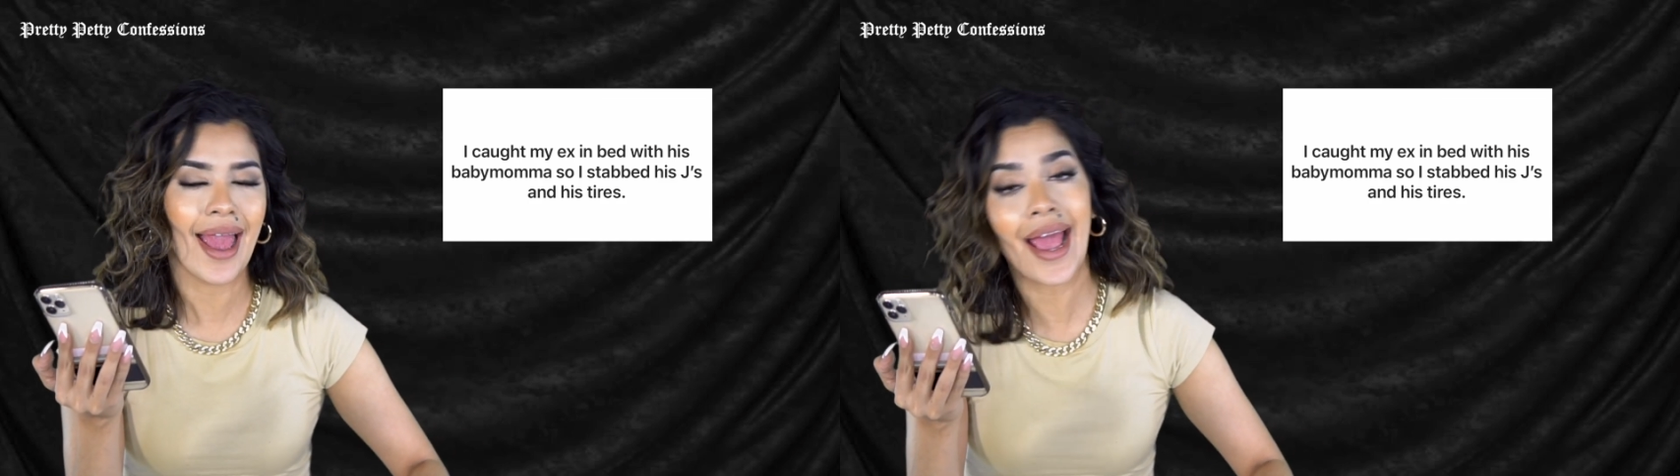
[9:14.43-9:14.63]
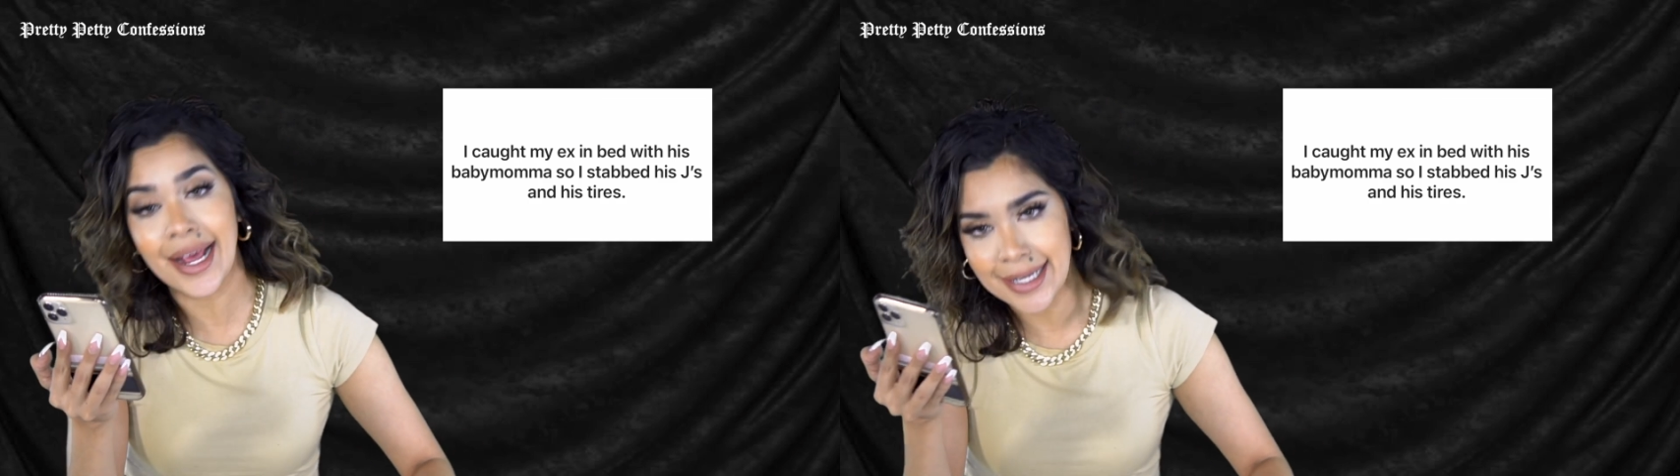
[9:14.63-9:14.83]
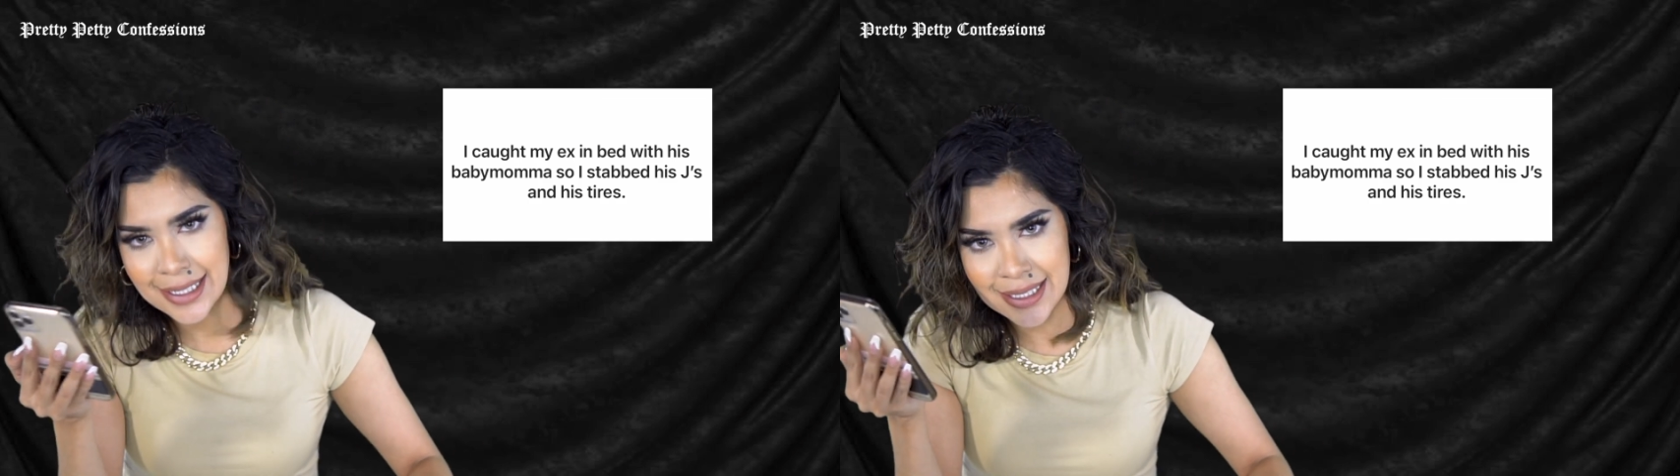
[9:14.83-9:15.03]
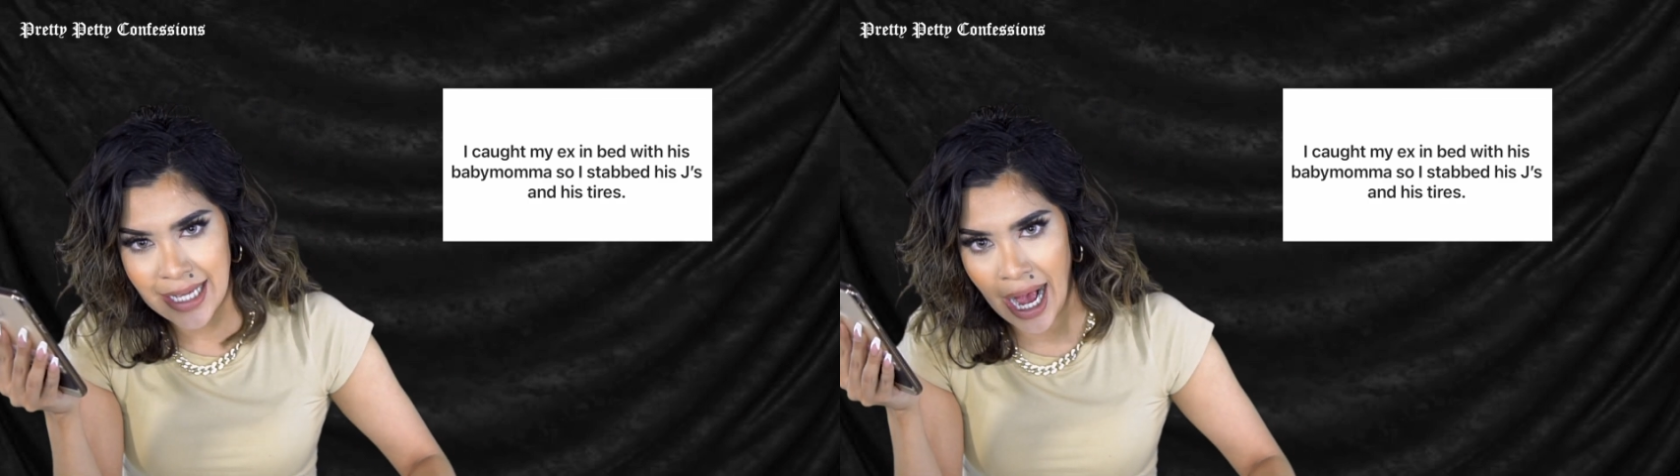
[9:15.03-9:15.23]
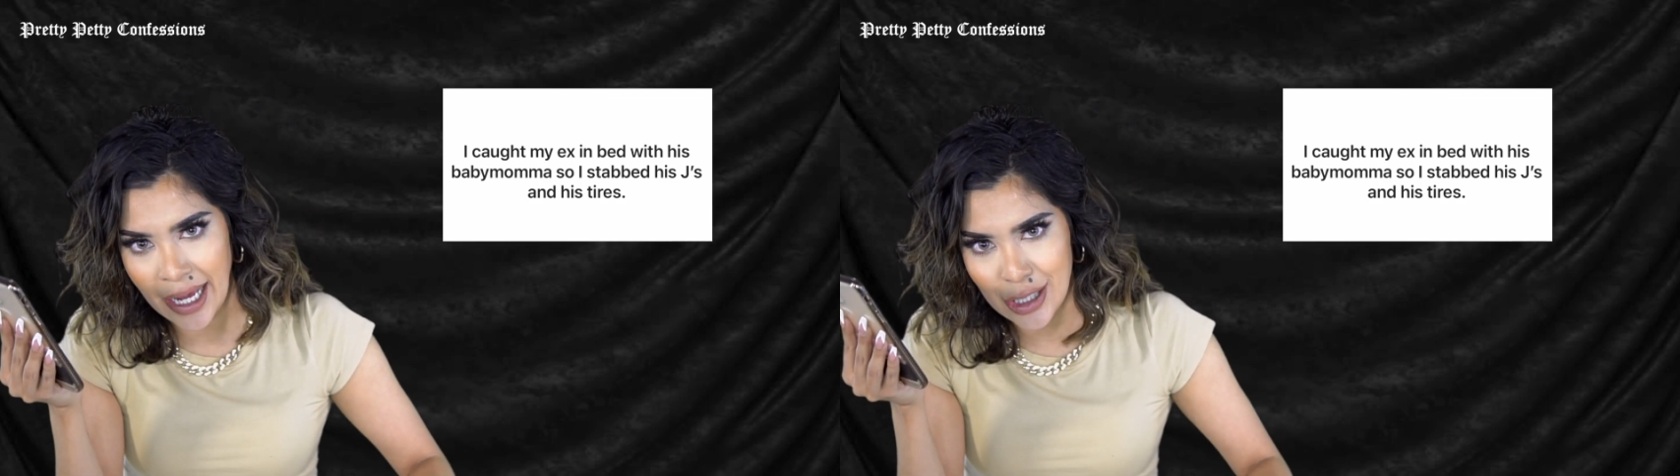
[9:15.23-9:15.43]
and his
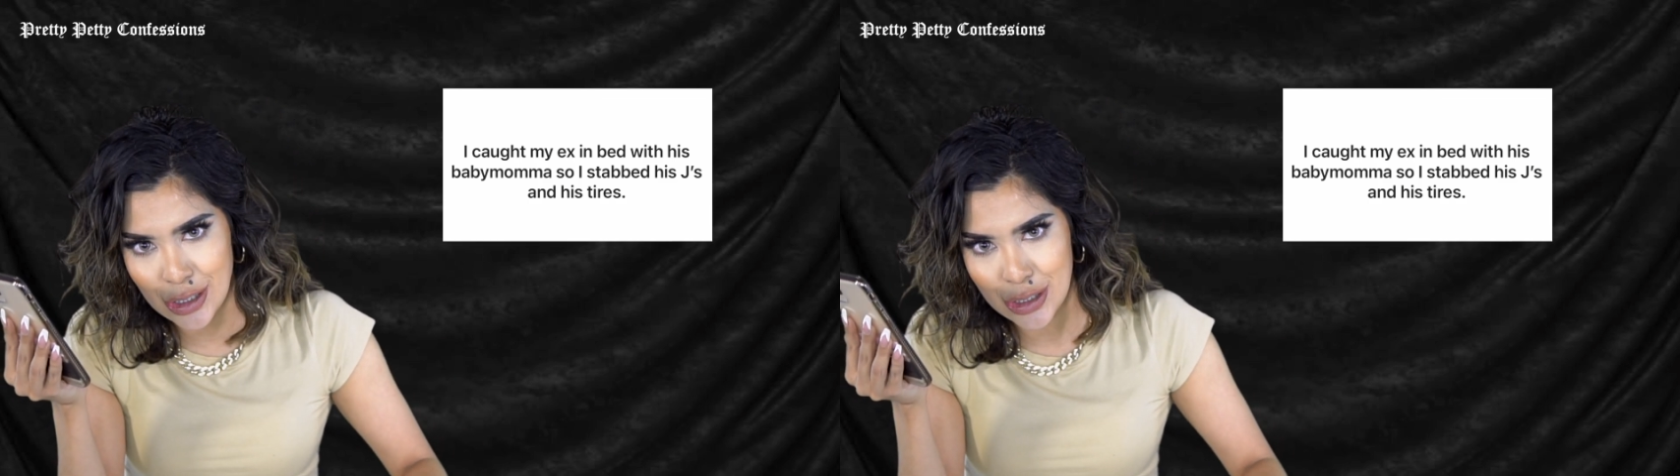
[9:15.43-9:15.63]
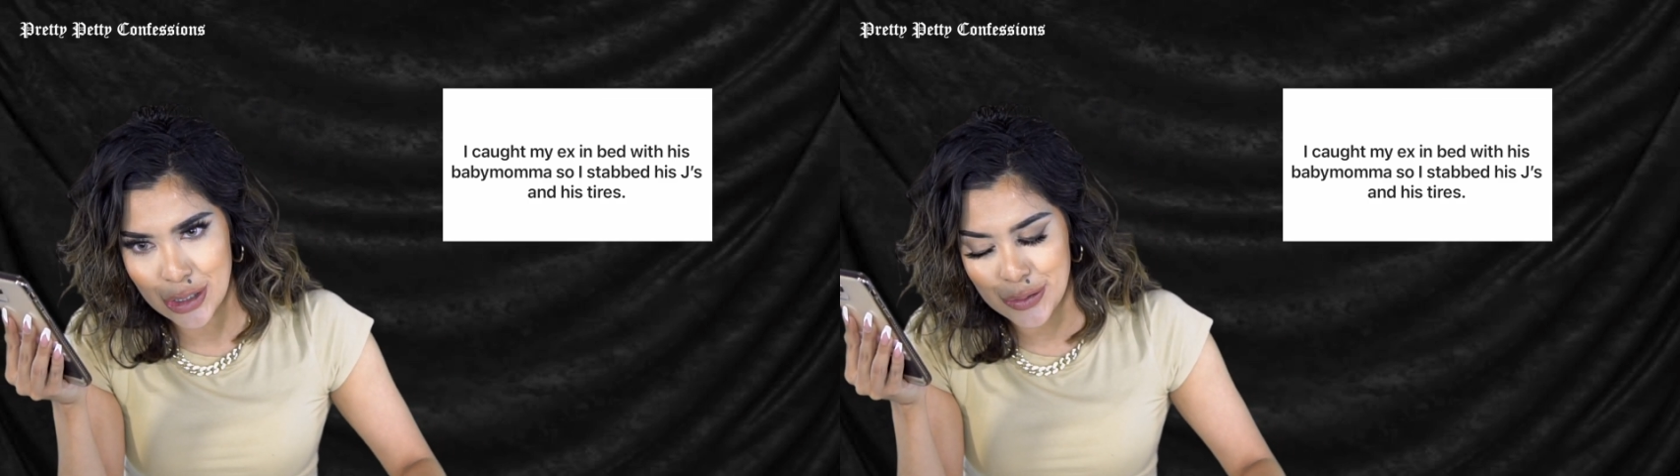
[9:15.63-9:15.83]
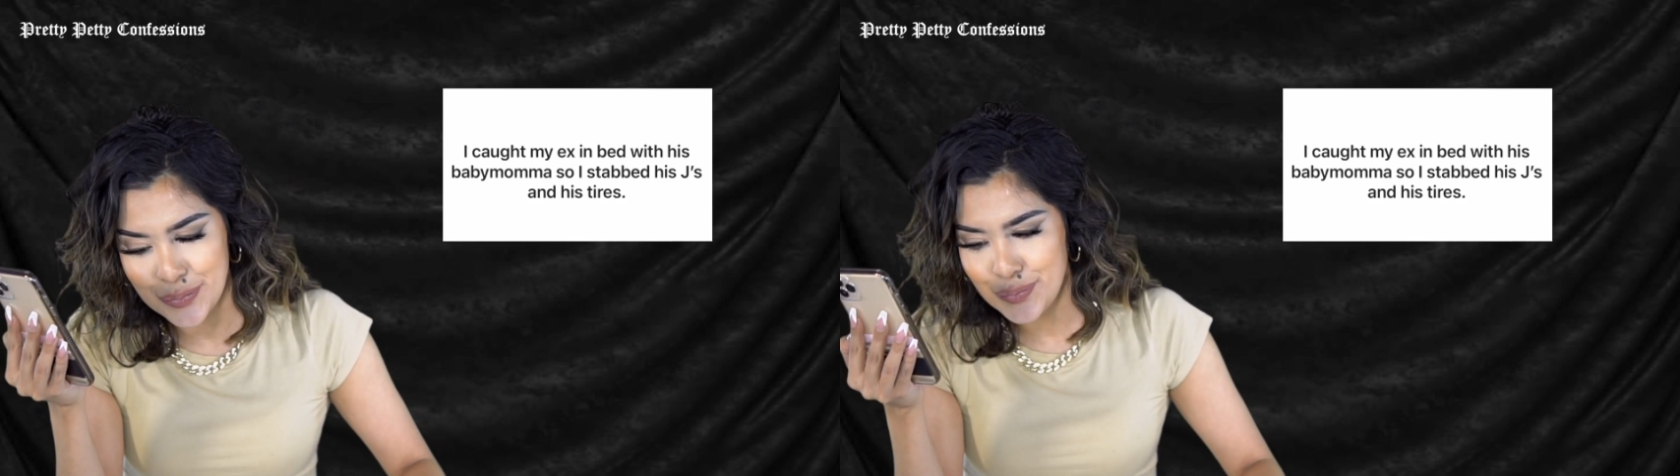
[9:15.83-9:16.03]
tires.